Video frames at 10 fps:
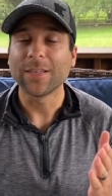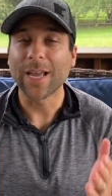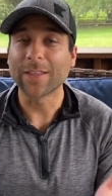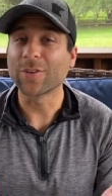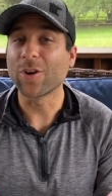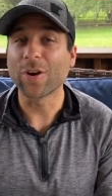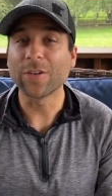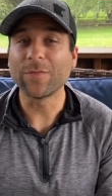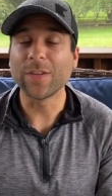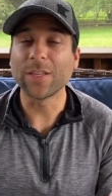at the Garden
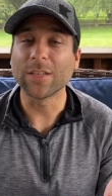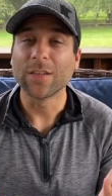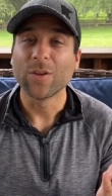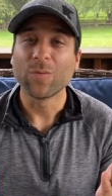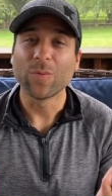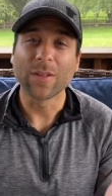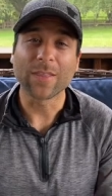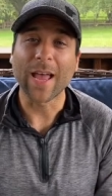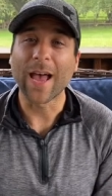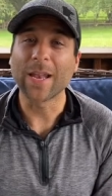of Eden with
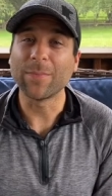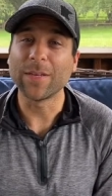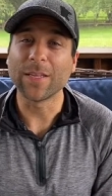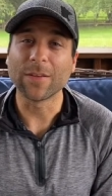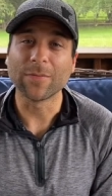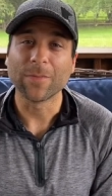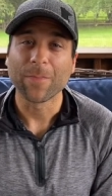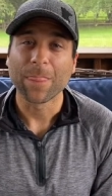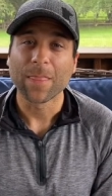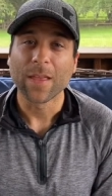Adam and Eve.
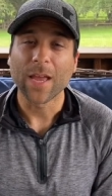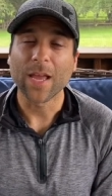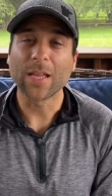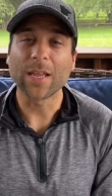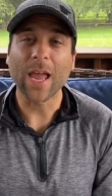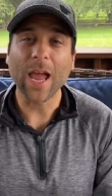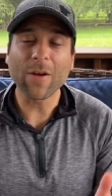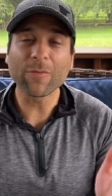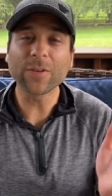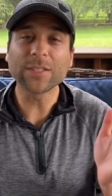And
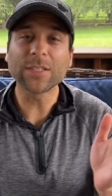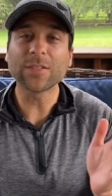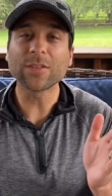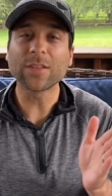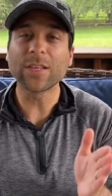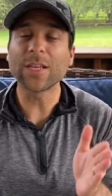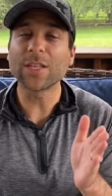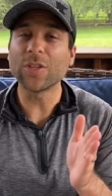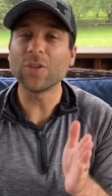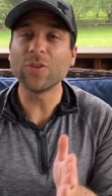every single thing
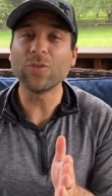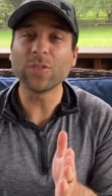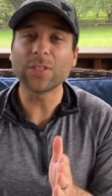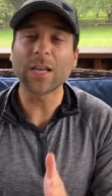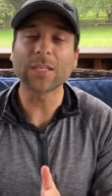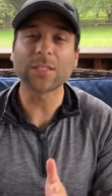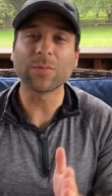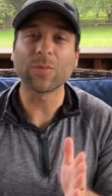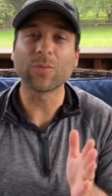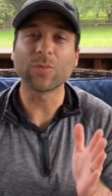in the New
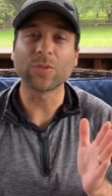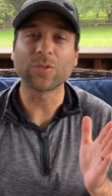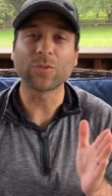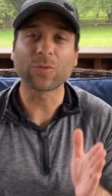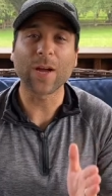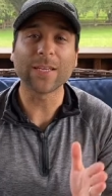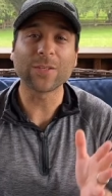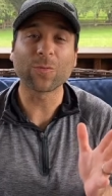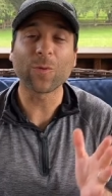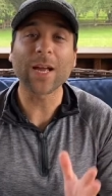Testament was trying
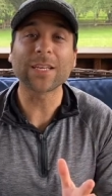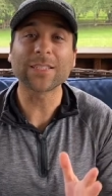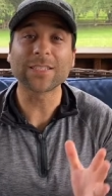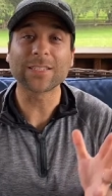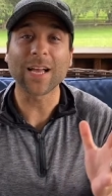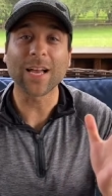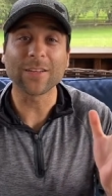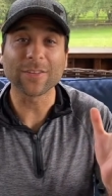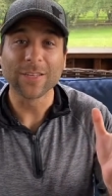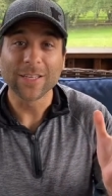to
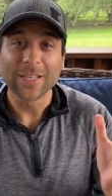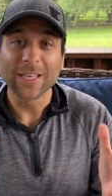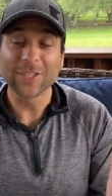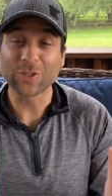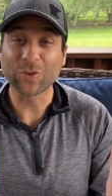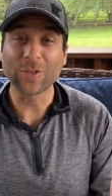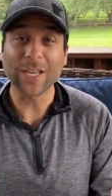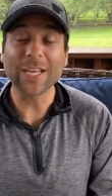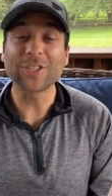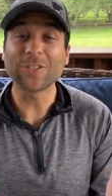reconcile his
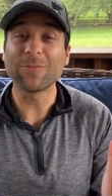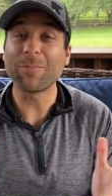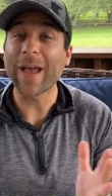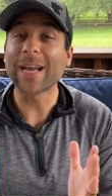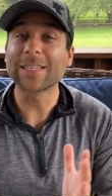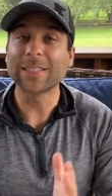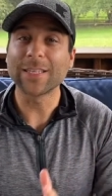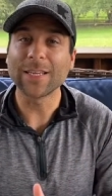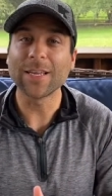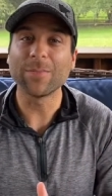creation back to
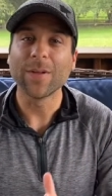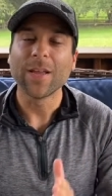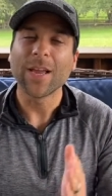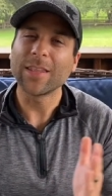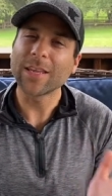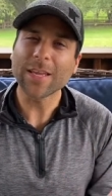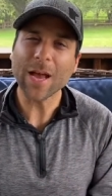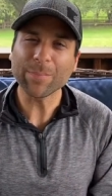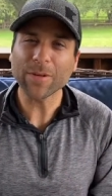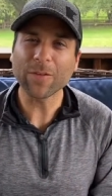him. And they
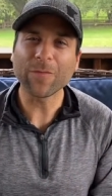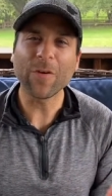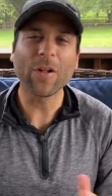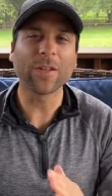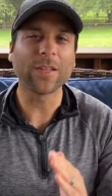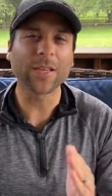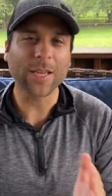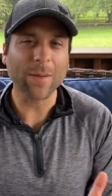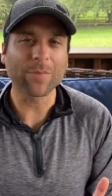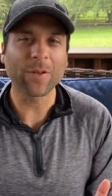kept on falling, they
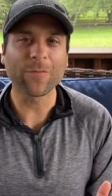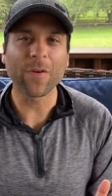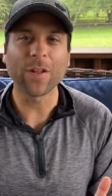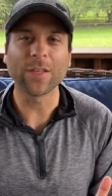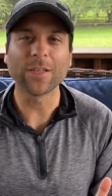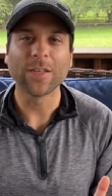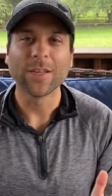kept on falling.